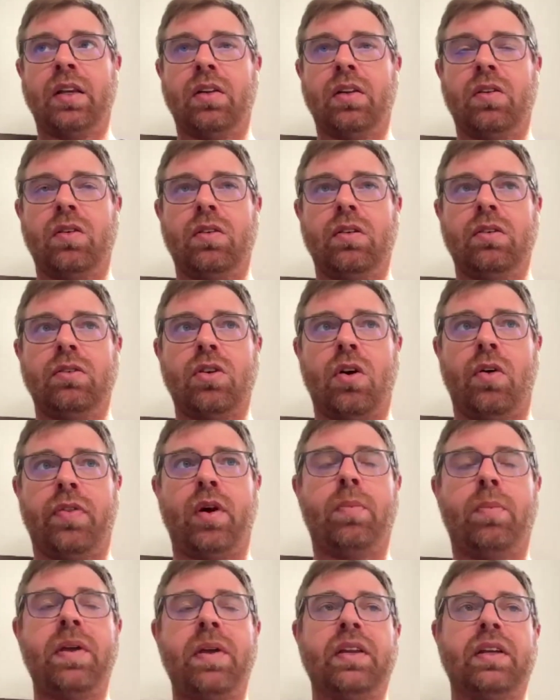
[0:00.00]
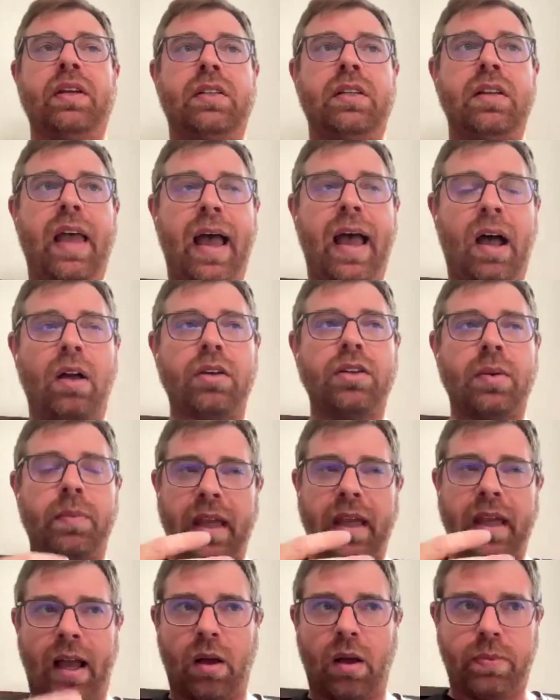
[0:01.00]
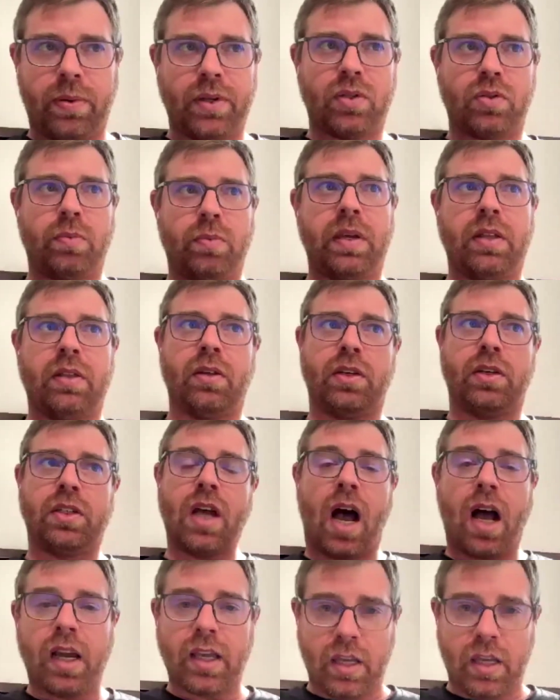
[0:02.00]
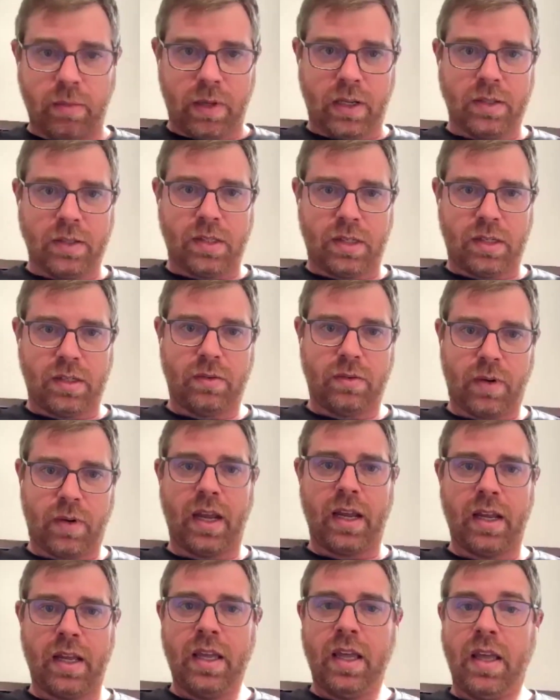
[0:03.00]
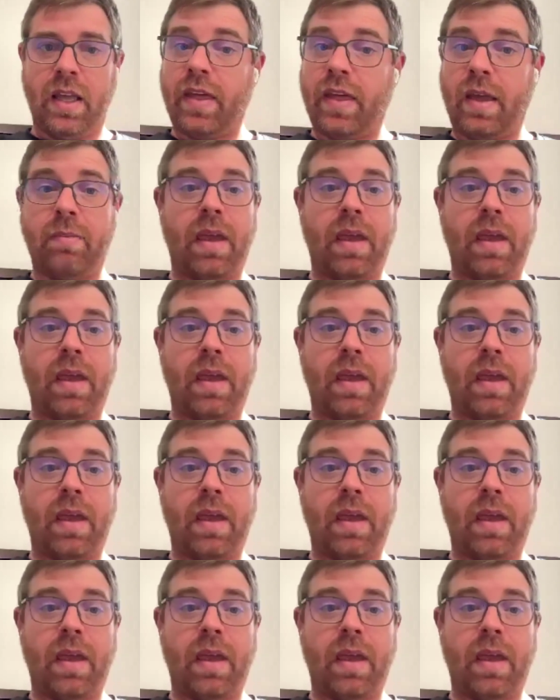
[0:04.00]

And so there'll be some of the outputs would be the documents, right?